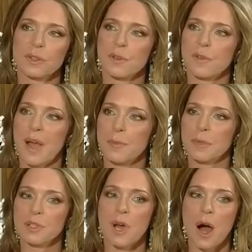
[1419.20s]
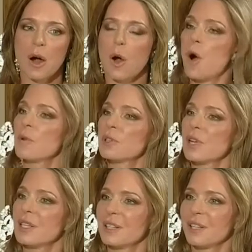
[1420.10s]
their families are almost
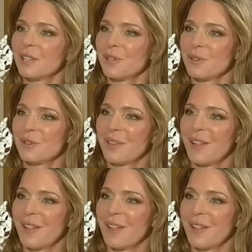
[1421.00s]
identical.